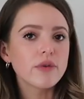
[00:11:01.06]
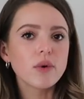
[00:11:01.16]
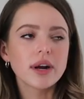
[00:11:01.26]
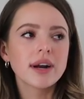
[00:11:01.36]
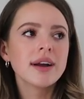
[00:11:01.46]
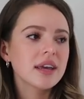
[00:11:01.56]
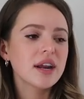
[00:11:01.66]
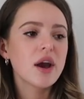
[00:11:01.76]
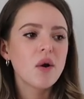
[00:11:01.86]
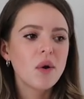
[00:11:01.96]
for
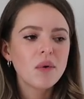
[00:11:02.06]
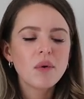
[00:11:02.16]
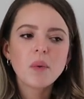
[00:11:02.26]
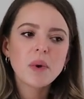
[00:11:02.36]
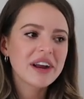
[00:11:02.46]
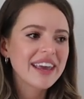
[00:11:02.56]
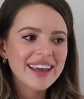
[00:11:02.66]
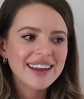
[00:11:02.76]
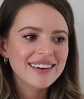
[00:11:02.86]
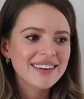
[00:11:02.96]
you know
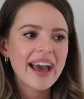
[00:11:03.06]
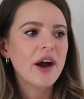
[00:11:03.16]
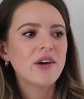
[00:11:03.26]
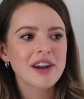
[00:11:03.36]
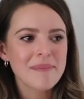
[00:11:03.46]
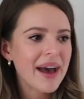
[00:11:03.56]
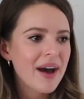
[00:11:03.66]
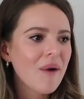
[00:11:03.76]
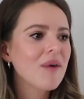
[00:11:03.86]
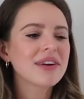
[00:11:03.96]
working out and
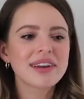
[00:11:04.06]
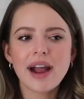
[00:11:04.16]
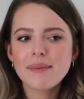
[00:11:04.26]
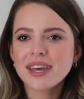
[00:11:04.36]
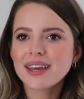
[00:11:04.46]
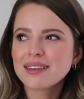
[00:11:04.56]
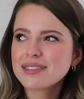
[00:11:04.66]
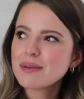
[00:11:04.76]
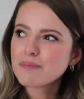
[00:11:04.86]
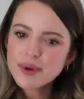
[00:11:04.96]
about grabbing some